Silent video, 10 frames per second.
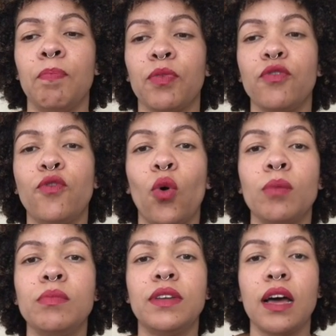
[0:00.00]

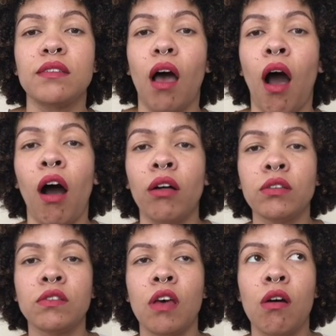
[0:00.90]
Form does
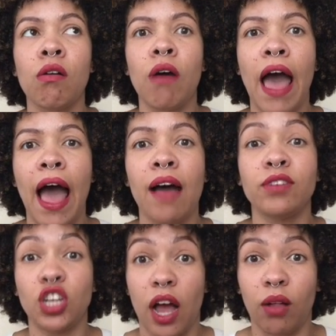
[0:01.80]
also have
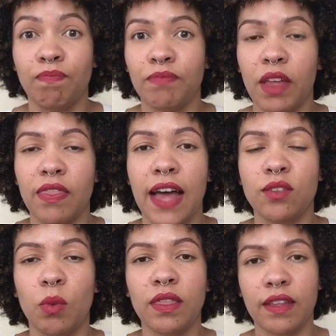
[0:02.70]
a gel.
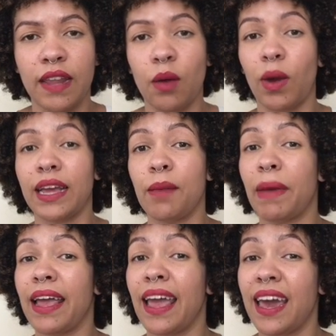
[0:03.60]
That's one thing that I want to get
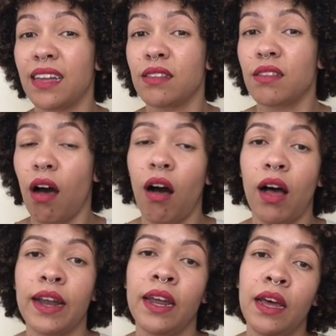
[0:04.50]
my hands
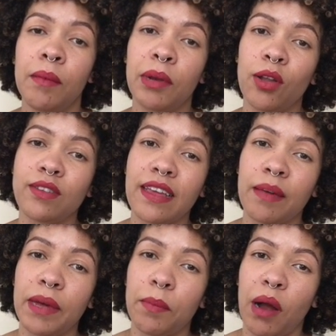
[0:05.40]
on, but it looks like
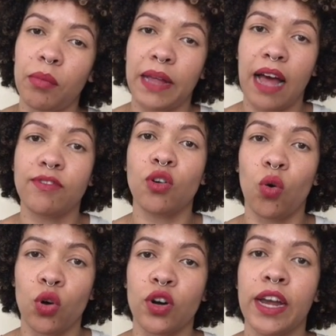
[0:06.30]
I'm going to probably have to
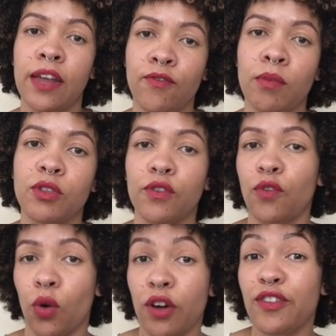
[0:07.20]
order it from
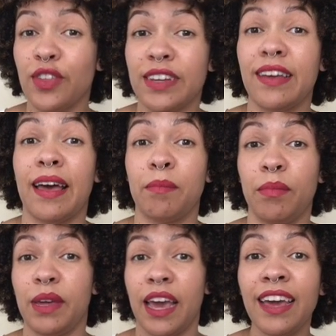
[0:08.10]
Sephora for the time
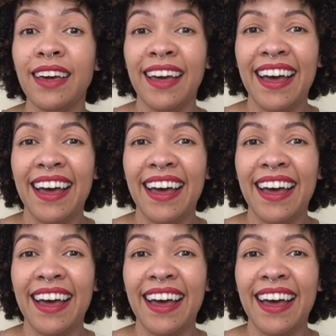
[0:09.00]
being,